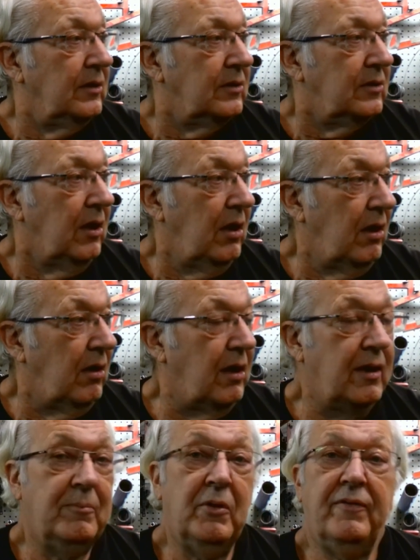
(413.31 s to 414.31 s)

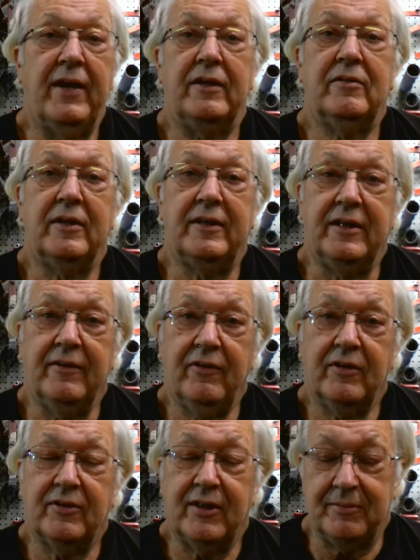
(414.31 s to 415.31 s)
So, move on to a
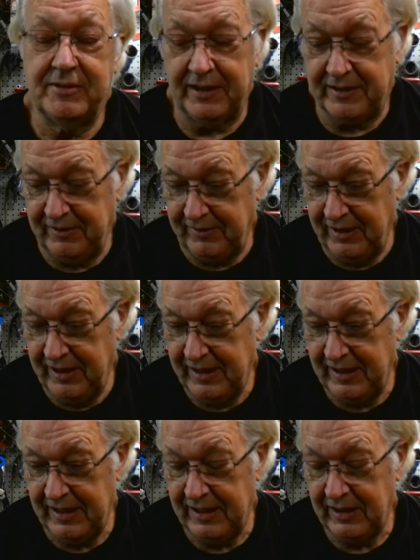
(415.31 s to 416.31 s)
different subject here.
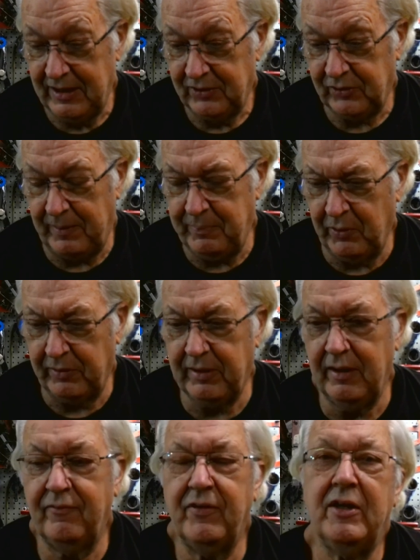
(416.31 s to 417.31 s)
So I
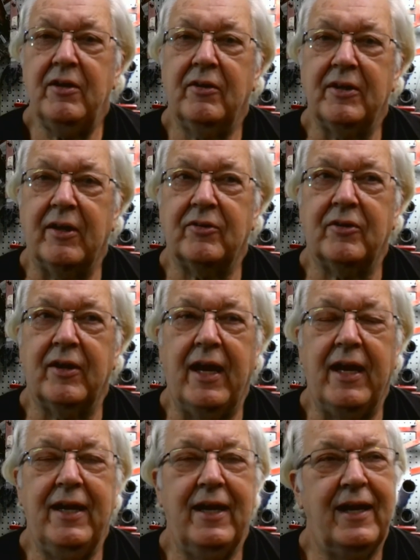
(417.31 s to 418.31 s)
posted a video
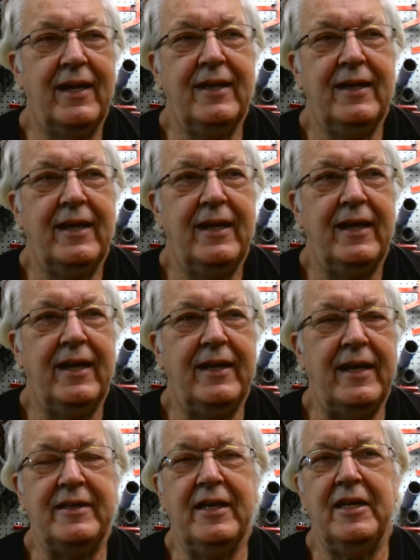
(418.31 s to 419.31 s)
yesterday, and
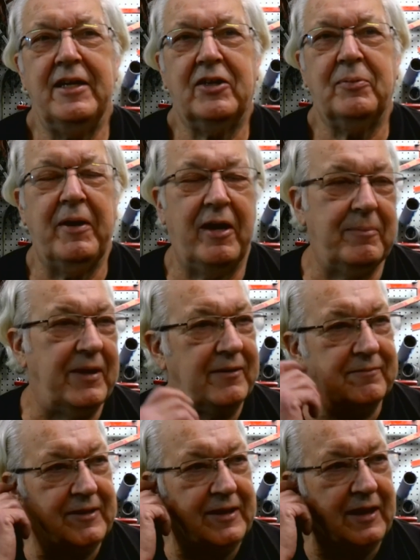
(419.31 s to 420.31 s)
I did an experiment
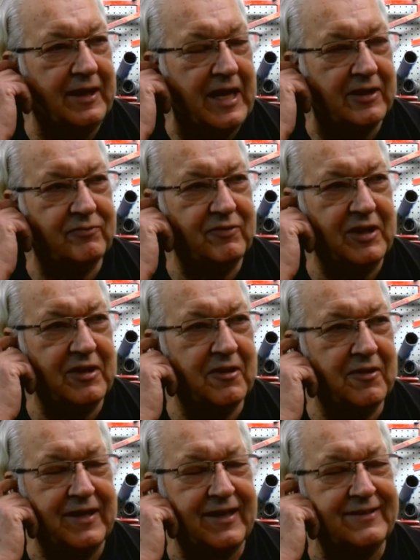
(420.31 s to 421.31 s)
in the last
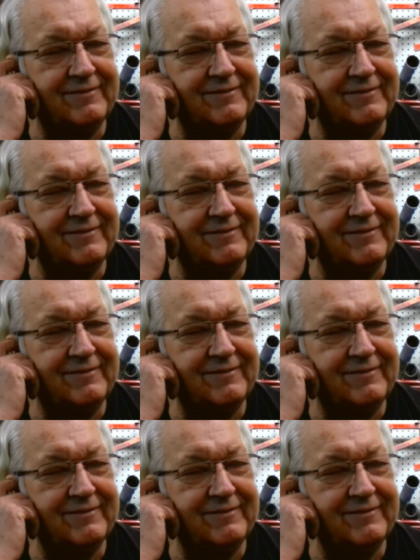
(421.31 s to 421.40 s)
video, and